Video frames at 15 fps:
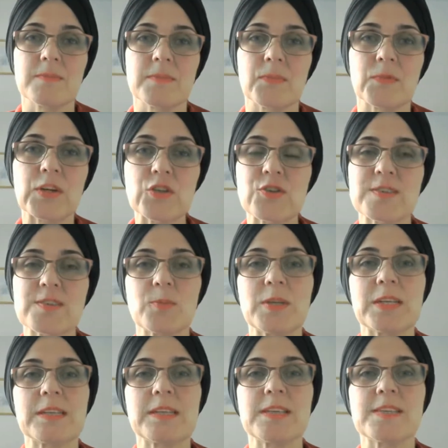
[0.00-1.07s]
religious
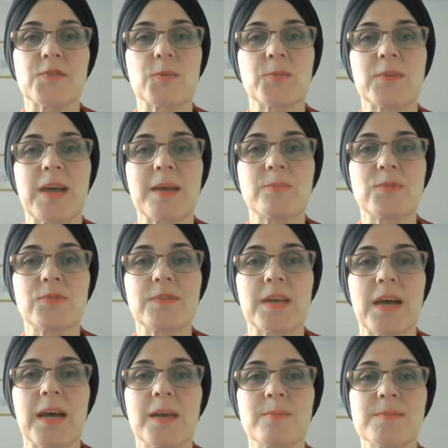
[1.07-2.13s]
communities from time to
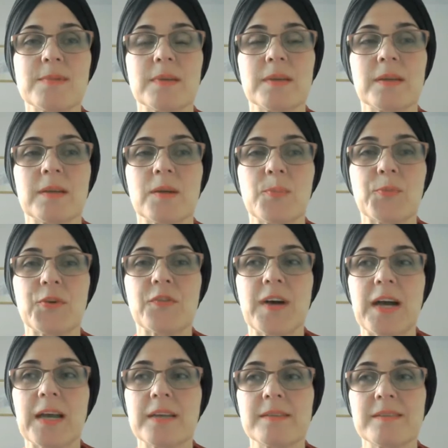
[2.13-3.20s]
time
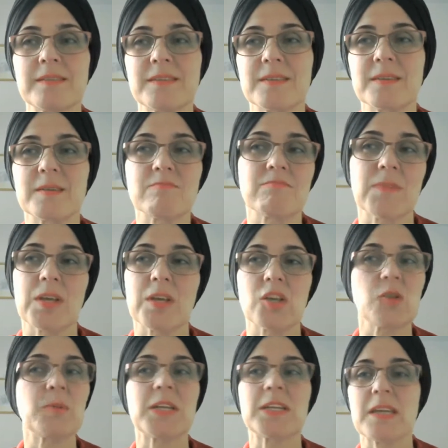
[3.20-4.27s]
provide
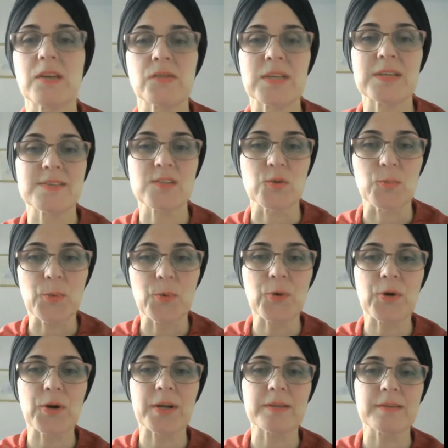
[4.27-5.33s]
humanitarian
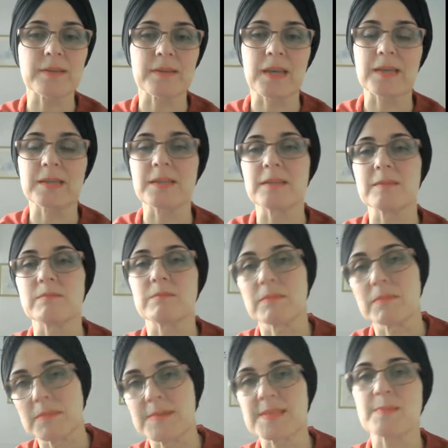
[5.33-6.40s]
support,
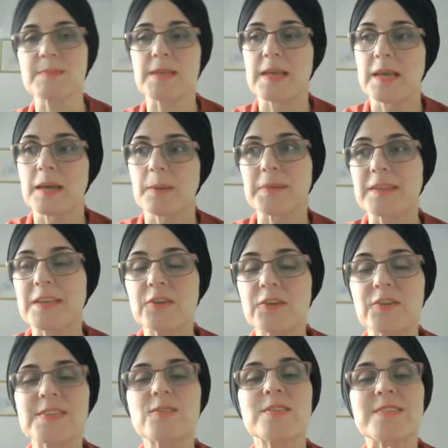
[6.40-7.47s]
but there
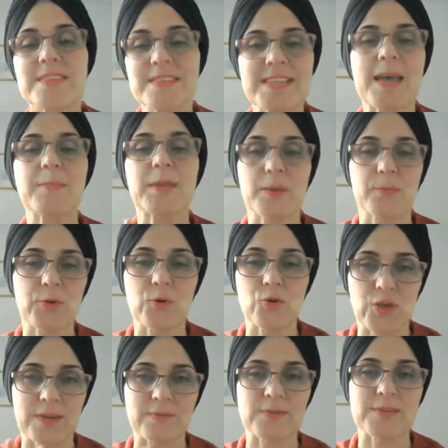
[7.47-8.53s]
is no systemic
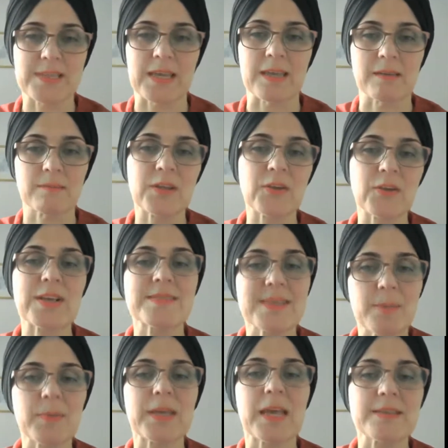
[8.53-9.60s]
approach, I would say. There are
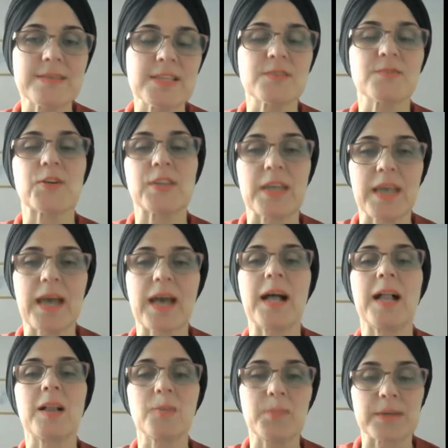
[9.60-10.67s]
some cases where they
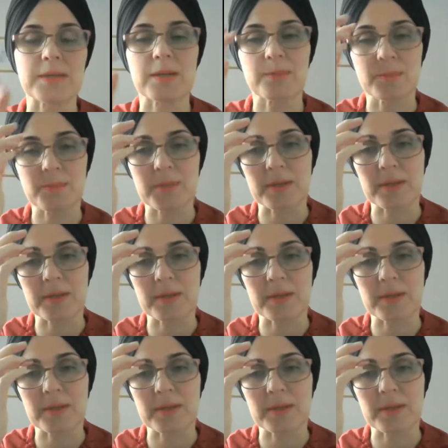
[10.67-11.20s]
help and